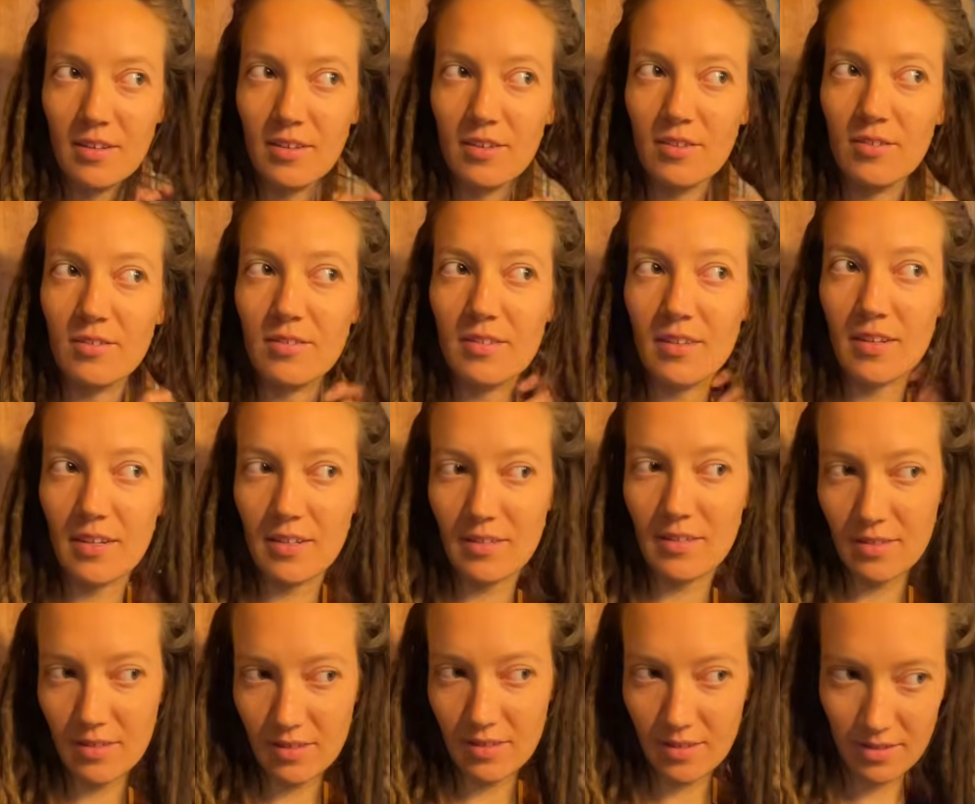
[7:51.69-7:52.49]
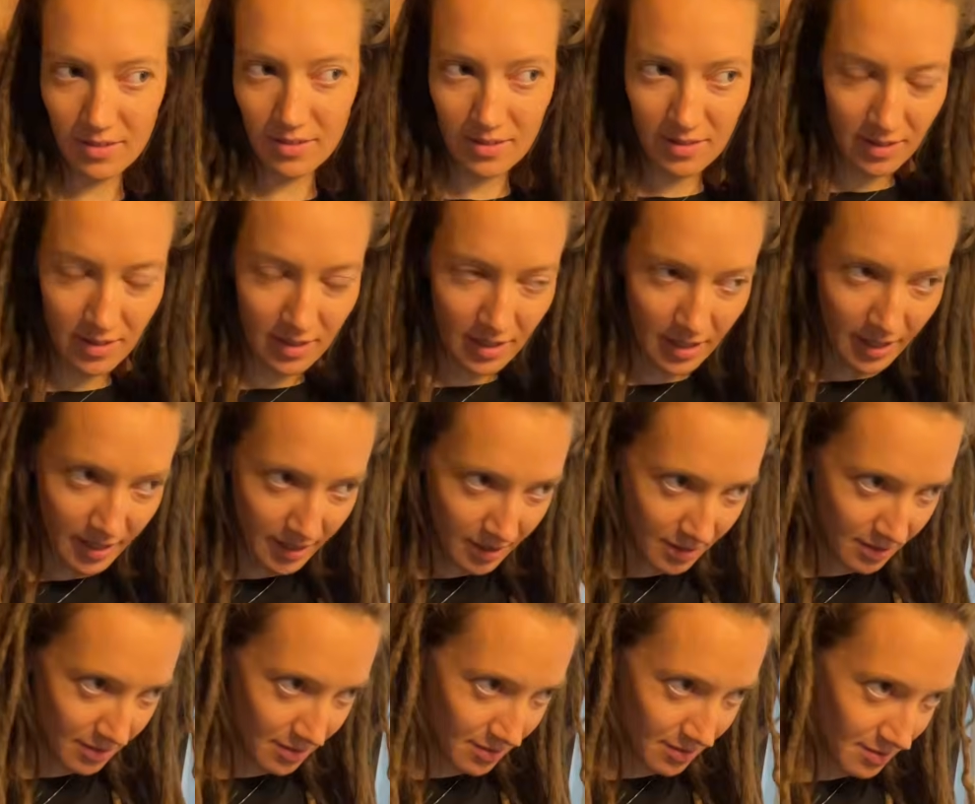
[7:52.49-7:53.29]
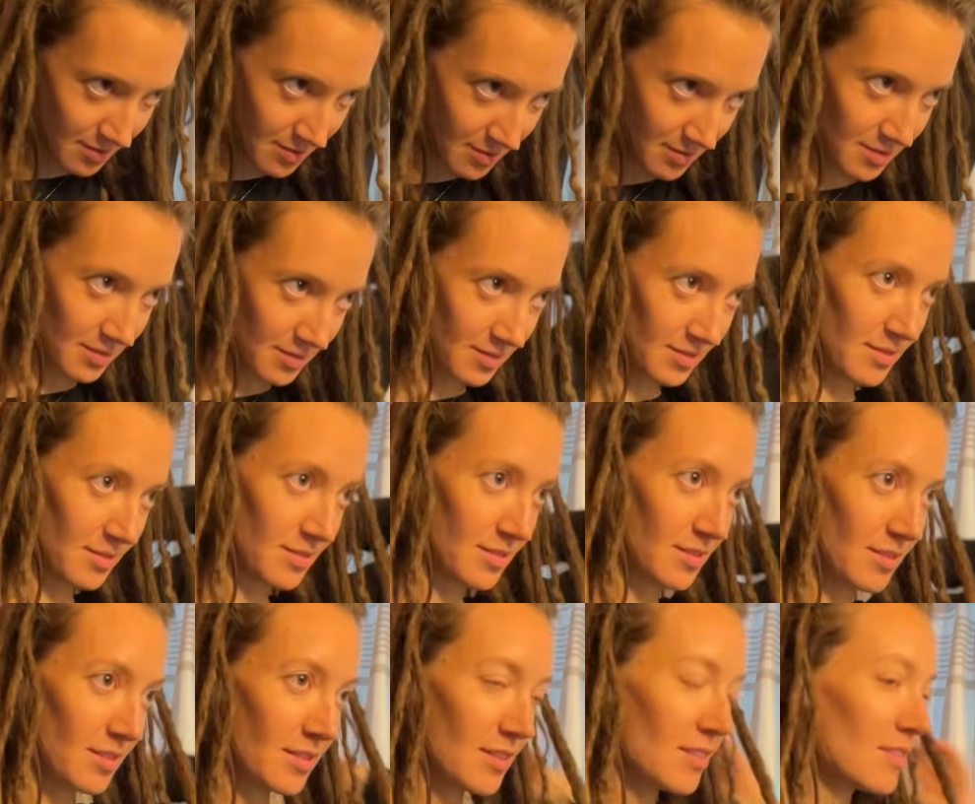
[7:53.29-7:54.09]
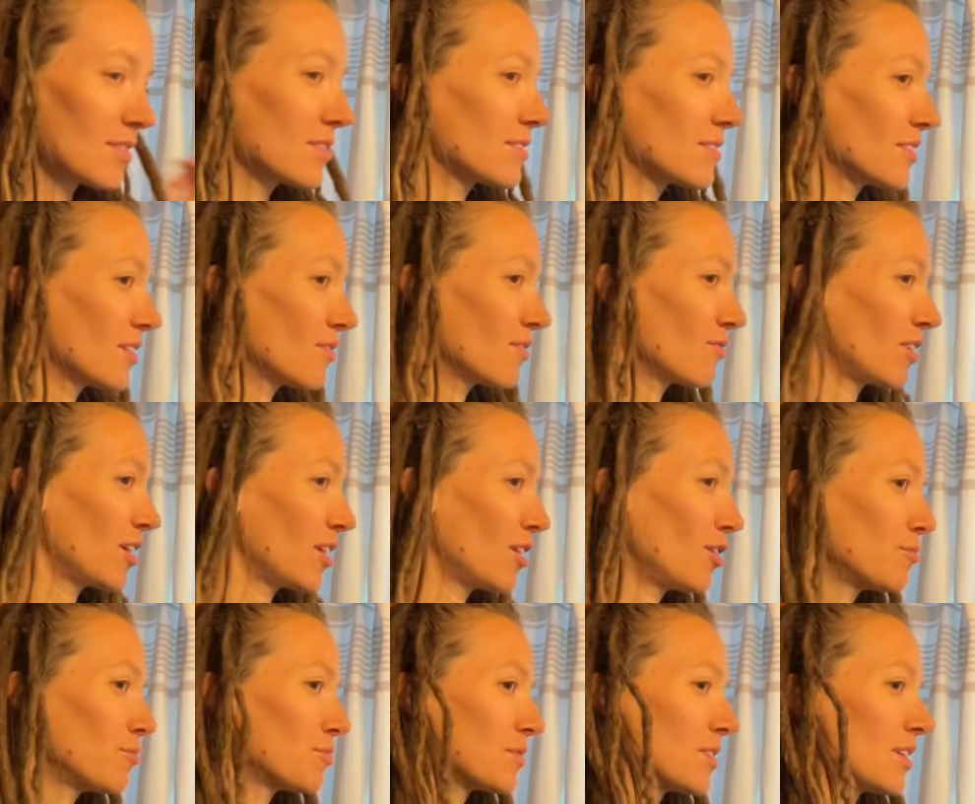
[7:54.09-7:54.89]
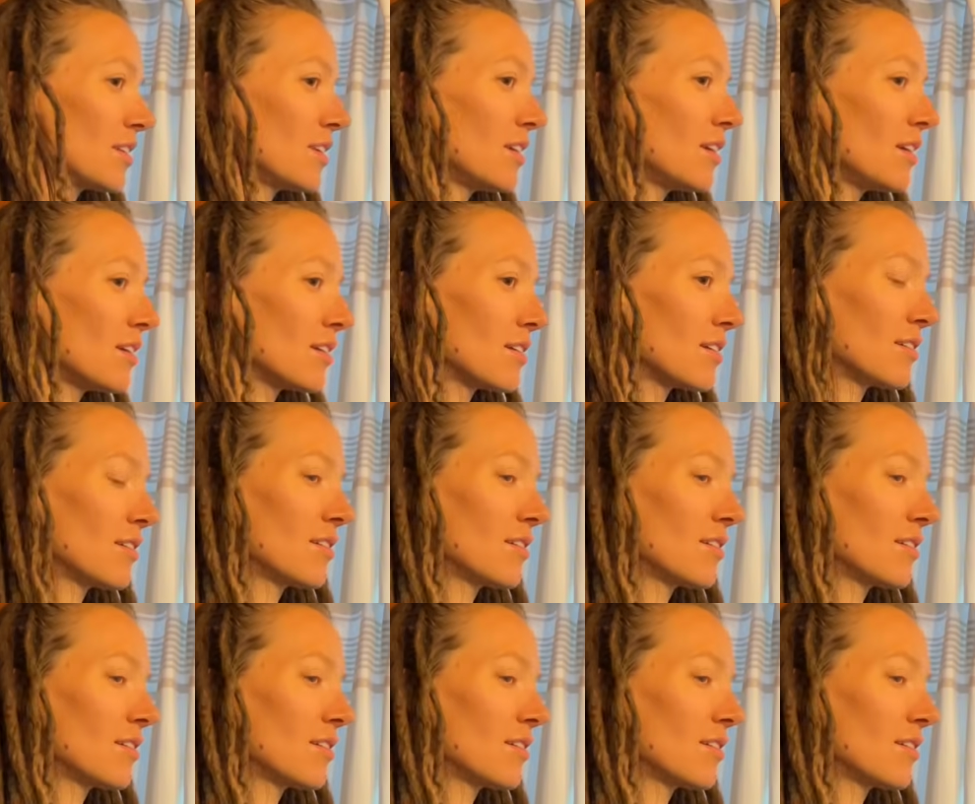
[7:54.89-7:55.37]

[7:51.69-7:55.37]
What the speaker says: Use it as a guide. See if it helps any.